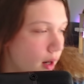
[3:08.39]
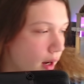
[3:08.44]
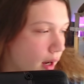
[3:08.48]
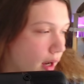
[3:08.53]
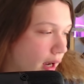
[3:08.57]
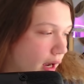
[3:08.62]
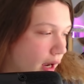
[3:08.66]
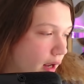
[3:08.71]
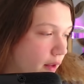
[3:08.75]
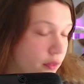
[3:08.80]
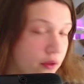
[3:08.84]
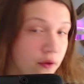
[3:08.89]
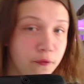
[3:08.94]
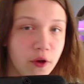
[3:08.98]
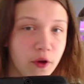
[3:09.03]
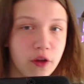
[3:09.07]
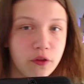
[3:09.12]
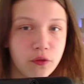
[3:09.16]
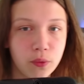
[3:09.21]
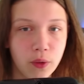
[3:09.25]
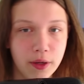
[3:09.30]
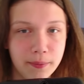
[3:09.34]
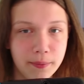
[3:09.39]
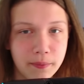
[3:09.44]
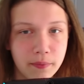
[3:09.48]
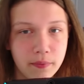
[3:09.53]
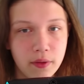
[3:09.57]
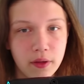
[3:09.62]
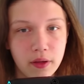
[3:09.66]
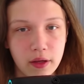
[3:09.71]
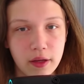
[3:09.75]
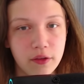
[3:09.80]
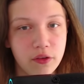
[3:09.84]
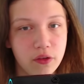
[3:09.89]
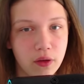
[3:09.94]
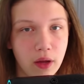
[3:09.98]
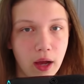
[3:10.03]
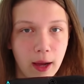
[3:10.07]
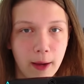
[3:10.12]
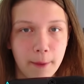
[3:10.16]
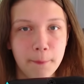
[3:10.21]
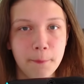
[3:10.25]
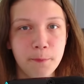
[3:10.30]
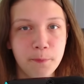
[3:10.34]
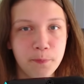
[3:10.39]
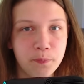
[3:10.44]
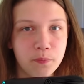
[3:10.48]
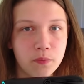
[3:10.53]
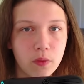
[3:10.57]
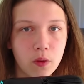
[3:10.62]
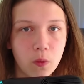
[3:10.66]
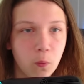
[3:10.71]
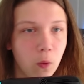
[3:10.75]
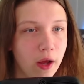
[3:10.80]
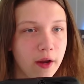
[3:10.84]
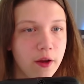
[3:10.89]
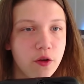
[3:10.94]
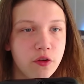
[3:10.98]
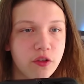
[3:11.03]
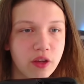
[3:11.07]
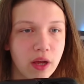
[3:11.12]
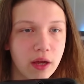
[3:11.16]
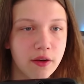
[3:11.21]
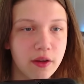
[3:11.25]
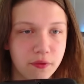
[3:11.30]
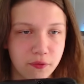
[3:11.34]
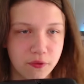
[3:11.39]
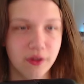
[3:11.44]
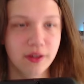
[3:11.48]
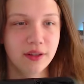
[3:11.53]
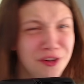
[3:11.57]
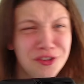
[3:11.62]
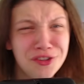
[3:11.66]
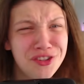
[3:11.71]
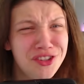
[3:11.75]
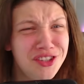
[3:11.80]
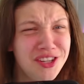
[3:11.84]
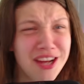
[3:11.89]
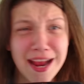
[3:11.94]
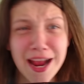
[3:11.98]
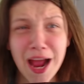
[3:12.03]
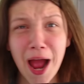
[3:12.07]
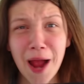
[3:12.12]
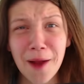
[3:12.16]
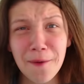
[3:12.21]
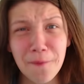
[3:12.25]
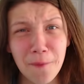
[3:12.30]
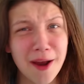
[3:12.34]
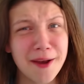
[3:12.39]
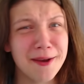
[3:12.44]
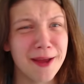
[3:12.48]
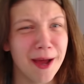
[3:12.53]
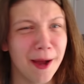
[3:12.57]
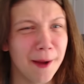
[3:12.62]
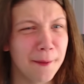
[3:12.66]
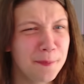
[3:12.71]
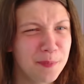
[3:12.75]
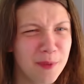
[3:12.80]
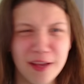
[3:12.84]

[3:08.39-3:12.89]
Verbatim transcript: Uh, the first one is um, why do you sound different? Gee, I wonder.